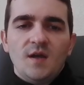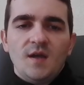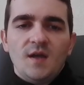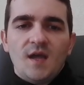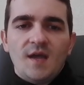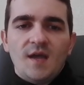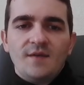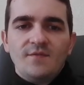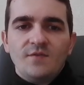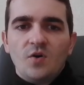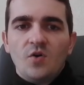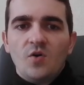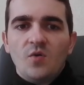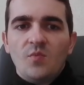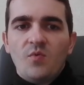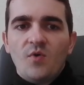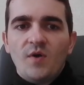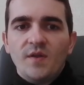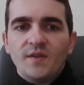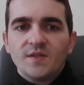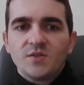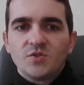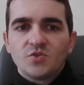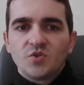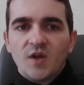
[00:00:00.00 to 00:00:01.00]
And the whole
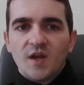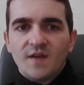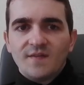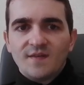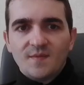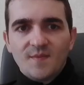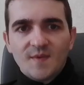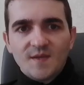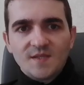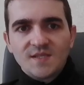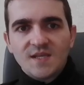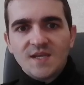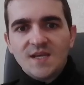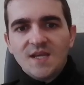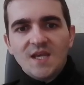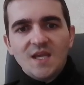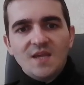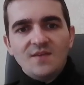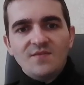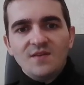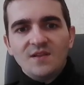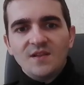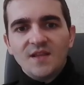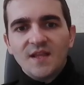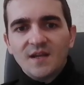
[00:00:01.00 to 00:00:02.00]
point is to have a piece,
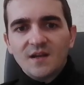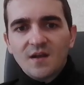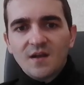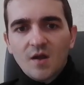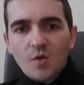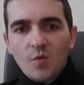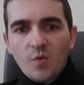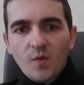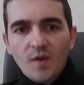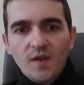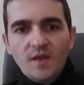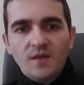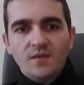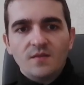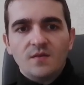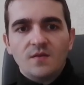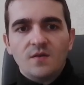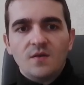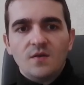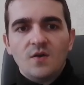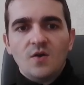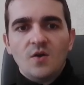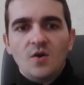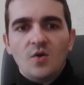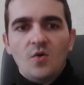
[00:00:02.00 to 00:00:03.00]
even like a queen,
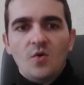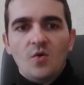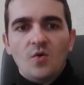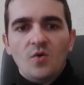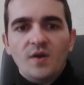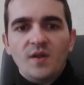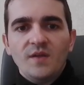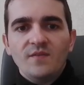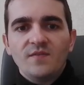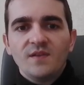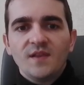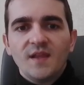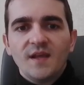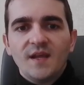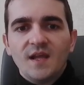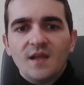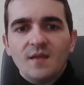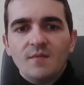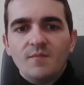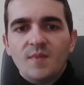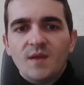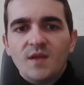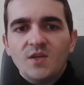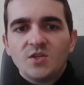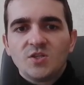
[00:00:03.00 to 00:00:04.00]
or even like a
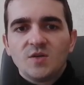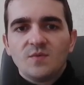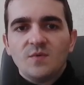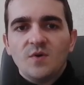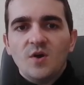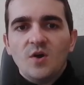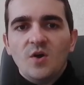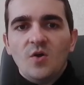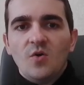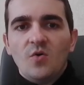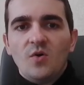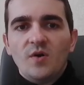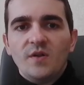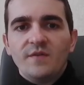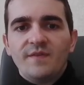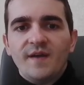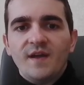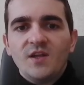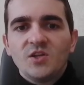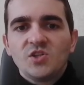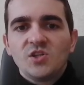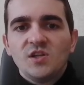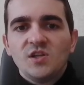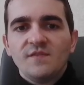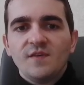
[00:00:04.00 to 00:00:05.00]
bishop, or
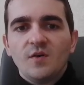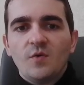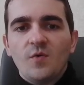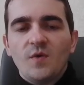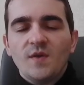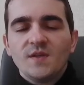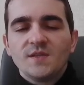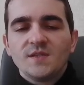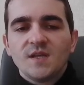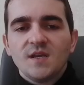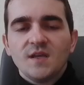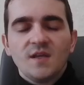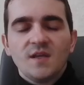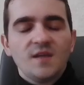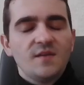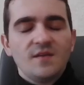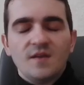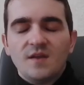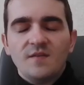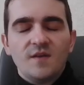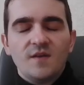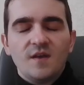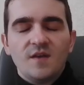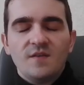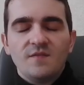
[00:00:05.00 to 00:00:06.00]
eventually in the queen's
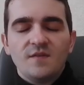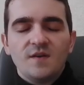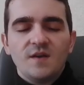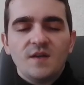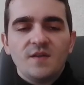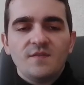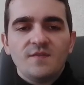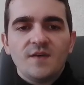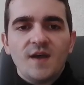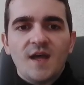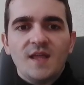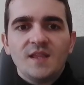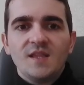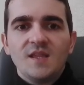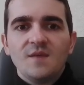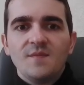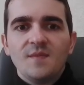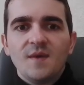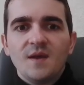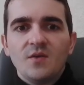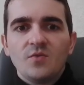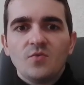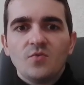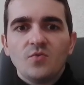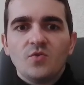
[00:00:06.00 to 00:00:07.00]
in the endgame
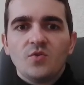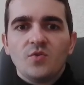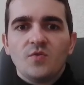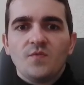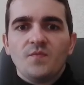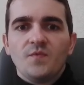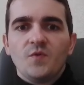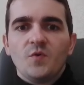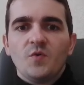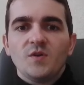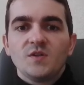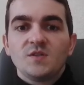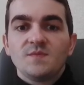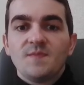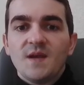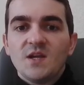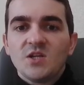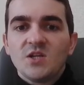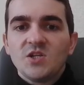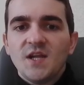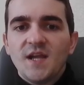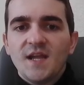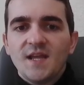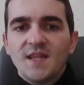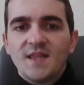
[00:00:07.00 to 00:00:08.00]
a rook, or
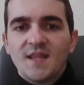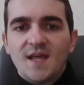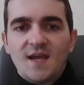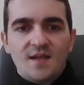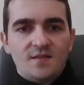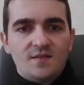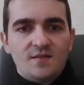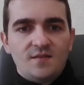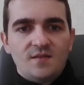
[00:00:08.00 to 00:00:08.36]
especially a knight.